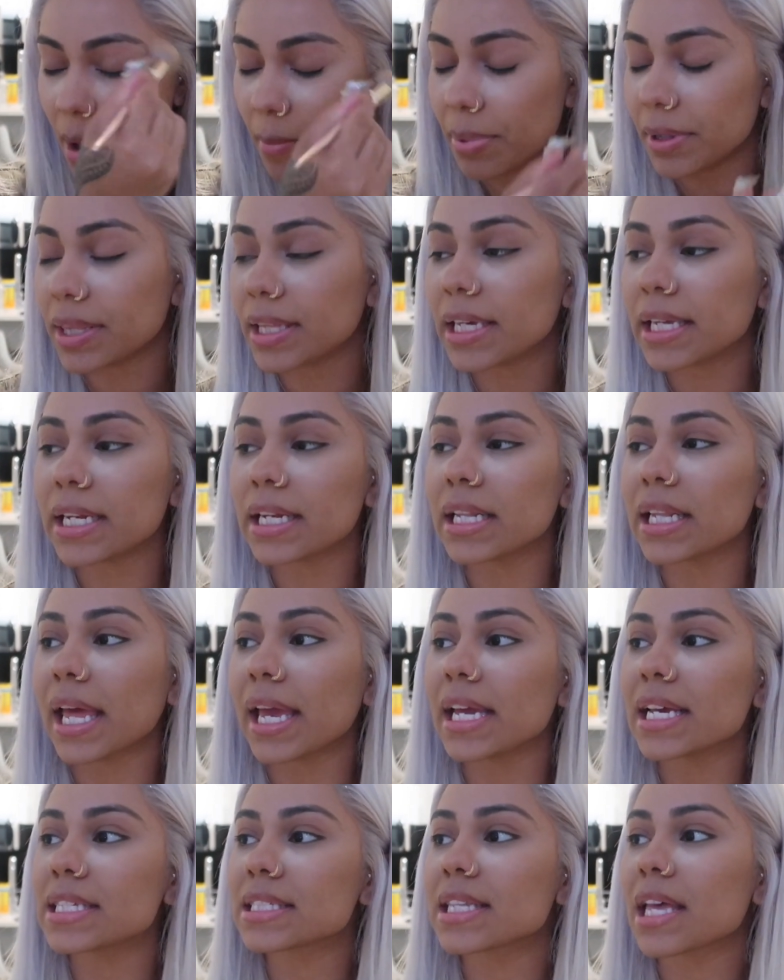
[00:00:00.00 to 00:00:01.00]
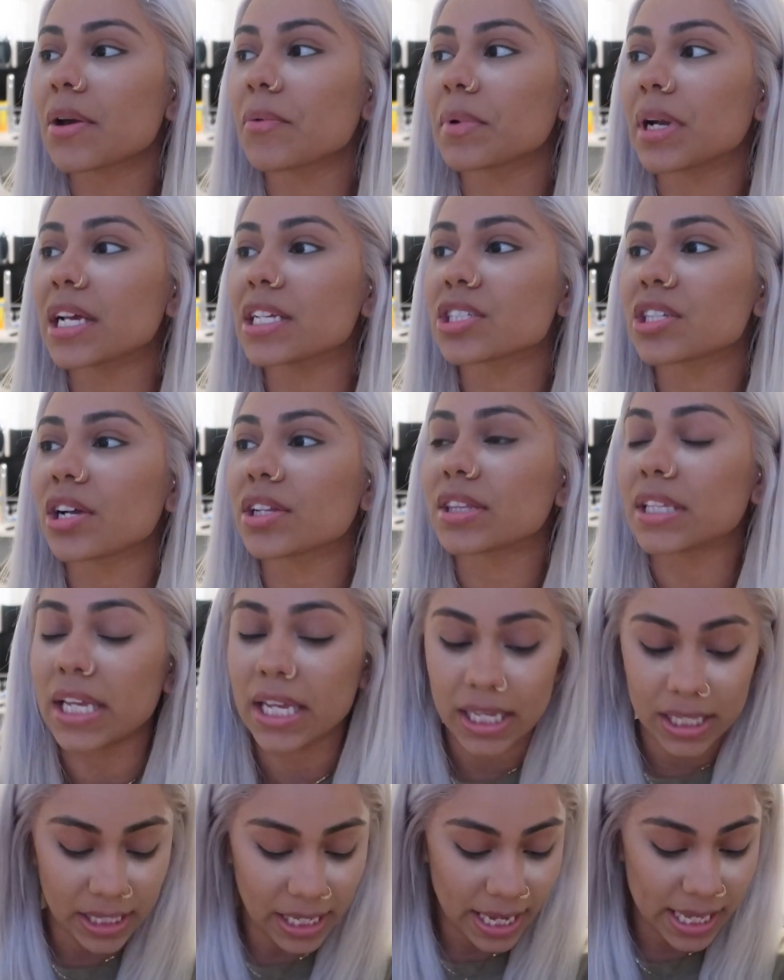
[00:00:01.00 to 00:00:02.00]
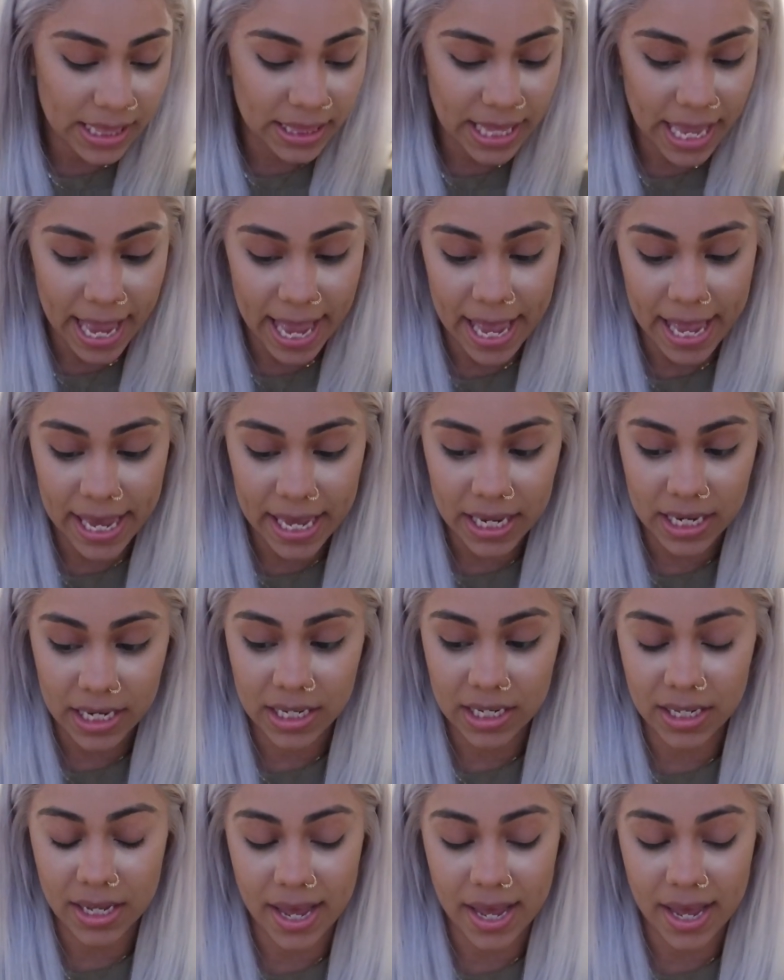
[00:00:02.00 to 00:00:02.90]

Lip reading: But then like it's like when I start thinking like that,